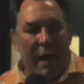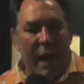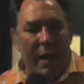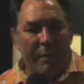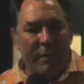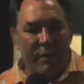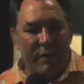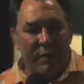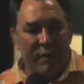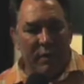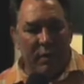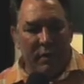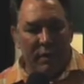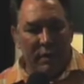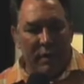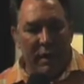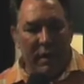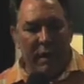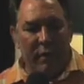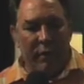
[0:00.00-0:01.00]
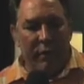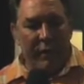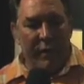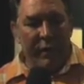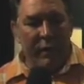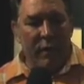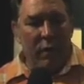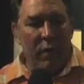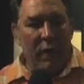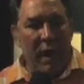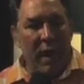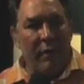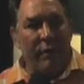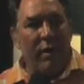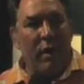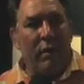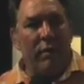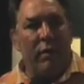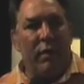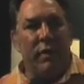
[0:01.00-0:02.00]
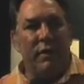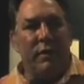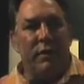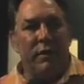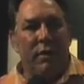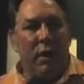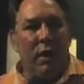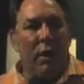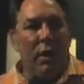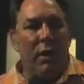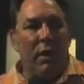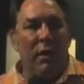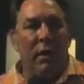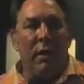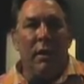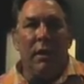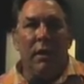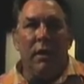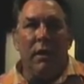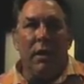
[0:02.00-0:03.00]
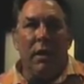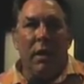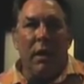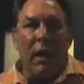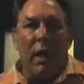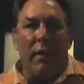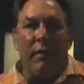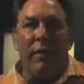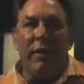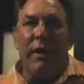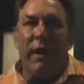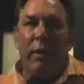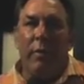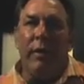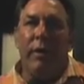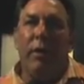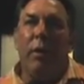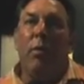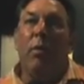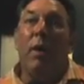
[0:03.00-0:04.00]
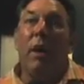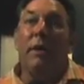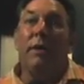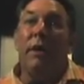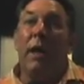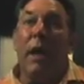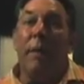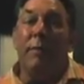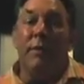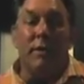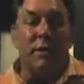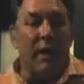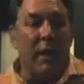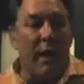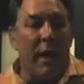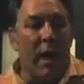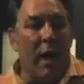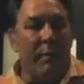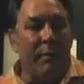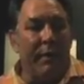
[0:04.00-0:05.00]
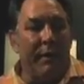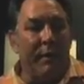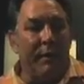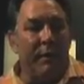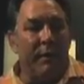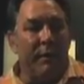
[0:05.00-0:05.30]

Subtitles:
happens to us. And if we don't have our voices heard, everything we don't want to happen is going to happen.